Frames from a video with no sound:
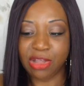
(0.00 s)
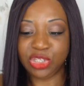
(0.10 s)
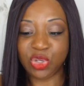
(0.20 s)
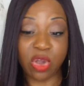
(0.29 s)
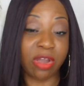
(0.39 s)

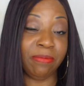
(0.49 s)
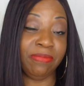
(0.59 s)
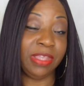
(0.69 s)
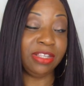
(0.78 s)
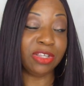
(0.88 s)
So
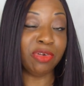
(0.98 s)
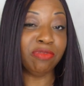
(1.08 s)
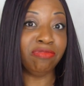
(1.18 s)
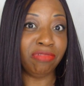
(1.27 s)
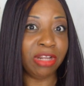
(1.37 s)
these are
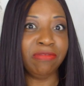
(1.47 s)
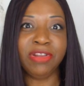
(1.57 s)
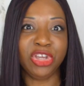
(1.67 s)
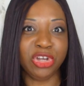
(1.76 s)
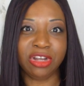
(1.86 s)
really,
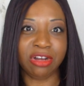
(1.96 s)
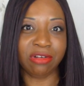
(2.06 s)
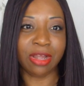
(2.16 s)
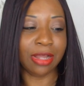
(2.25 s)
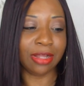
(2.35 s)
really good
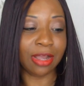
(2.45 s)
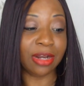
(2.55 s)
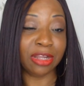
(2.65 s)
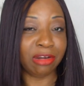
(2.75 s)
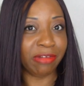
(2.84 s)

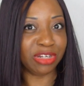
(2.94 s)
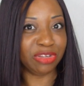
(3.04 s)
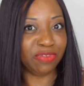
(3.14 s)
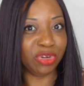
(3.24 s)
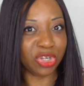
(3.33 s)
color
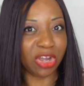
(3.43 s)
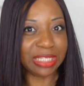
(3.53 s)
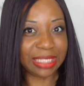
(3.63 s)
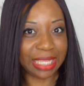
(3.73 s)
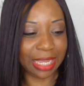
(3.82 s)
corrector for dark
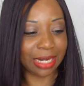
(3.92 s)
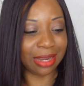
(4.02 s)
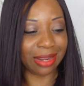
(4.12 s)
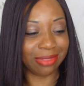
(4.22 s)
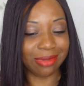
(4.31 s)
skin,
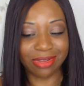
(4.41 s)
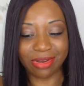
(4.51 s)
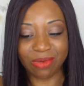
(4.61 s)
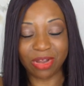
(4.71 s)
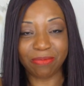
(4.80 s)
and I thought, you
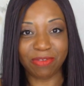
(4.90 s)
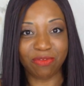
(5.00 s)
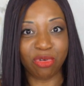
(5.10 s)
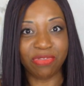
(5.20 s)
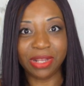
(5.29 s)
know what,
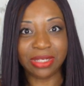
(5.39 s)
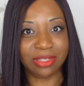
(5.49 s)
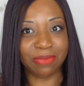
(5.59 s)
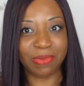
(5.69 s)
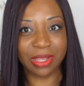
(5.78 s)
before they
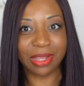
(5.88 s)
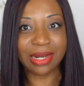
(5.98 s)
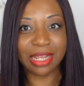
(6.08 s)
disappear,